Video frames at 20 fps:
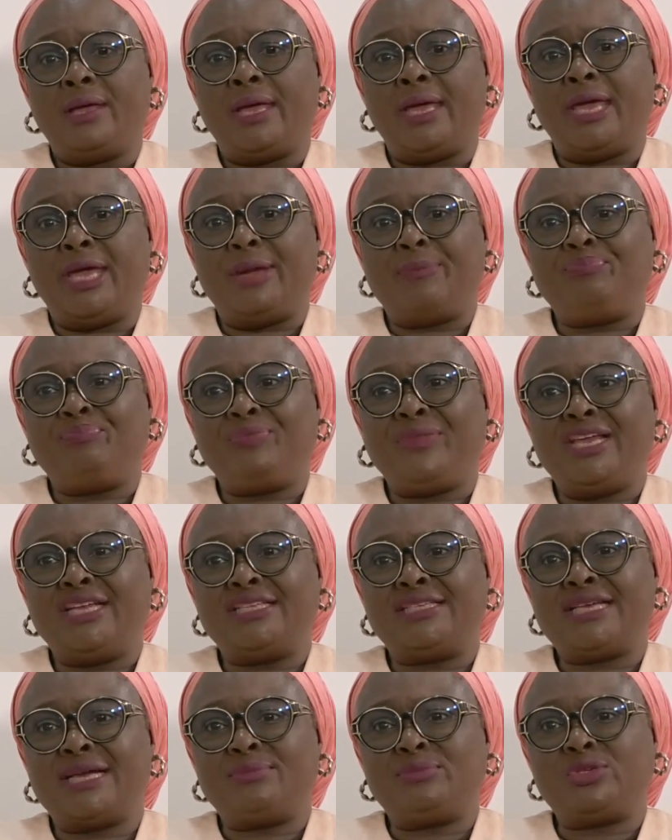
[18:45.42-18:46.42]

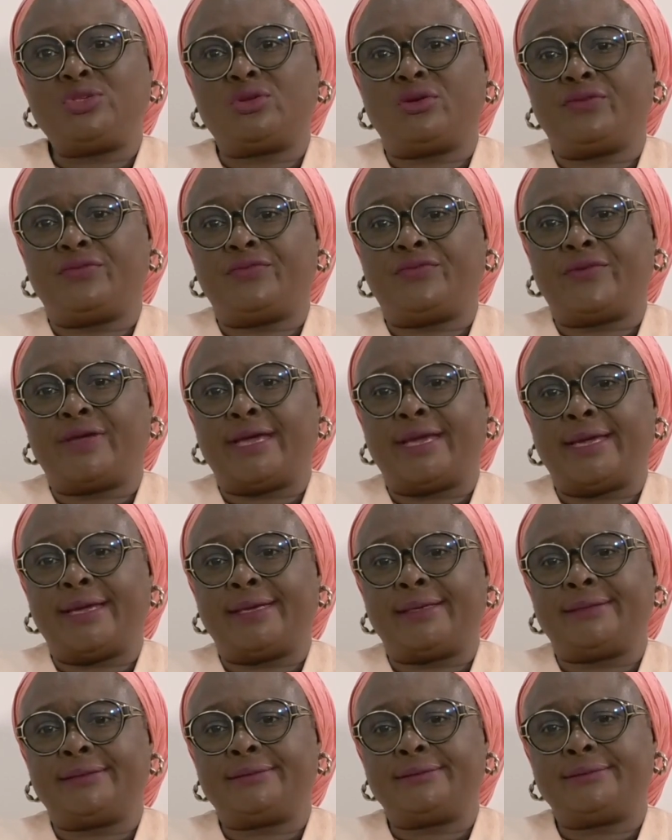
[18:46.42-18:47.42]
In terms of
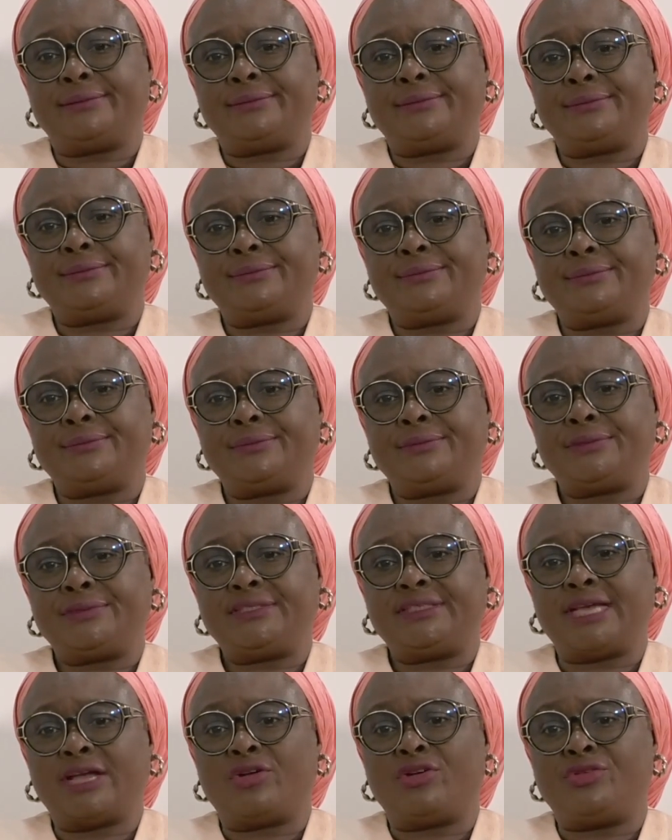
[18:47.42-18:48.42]

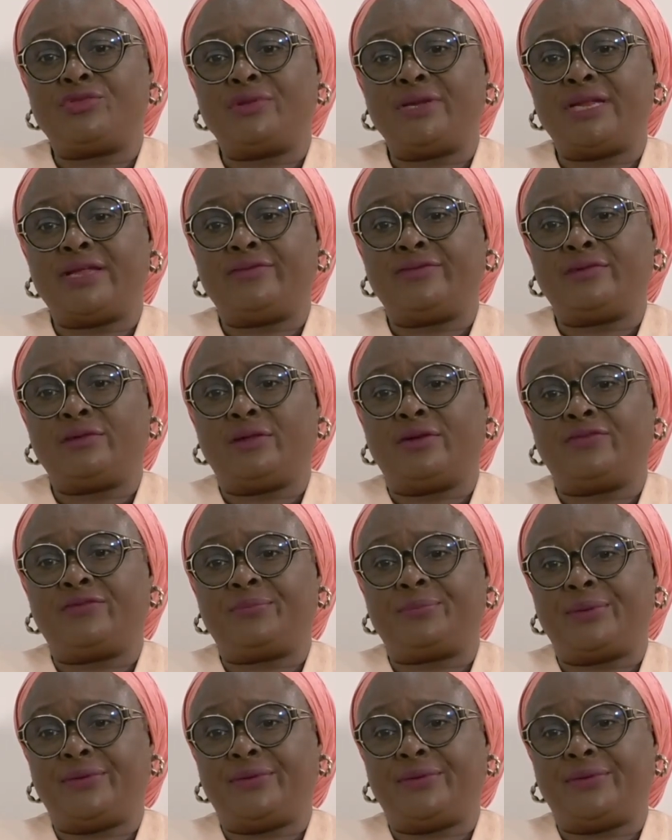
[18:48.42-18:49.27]
secondary level of